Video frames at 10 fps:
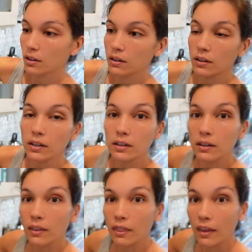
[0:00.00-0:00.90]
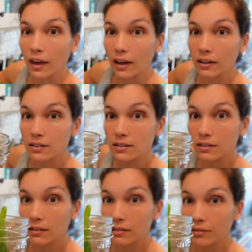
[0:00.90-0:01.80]
like that,
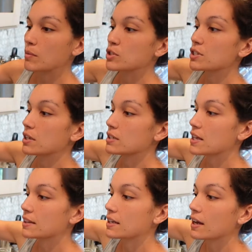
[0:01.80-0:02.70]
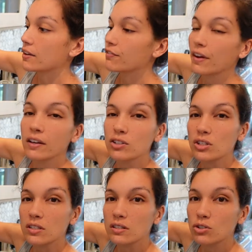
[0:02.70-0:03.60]
I'm just gonna take the knife and
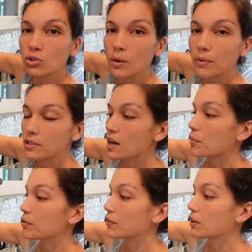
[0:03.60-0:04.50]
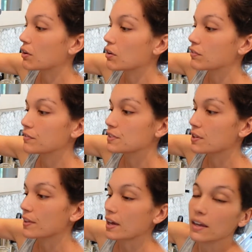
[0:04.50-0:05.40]
just trim the top of it off so
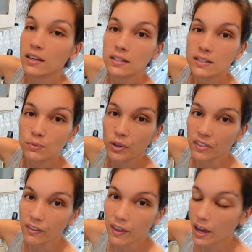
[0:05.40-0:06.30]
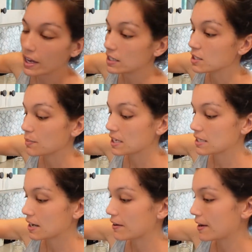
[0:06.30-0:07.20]
that it's within that headspace
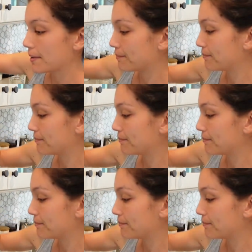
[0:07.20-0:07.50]
area.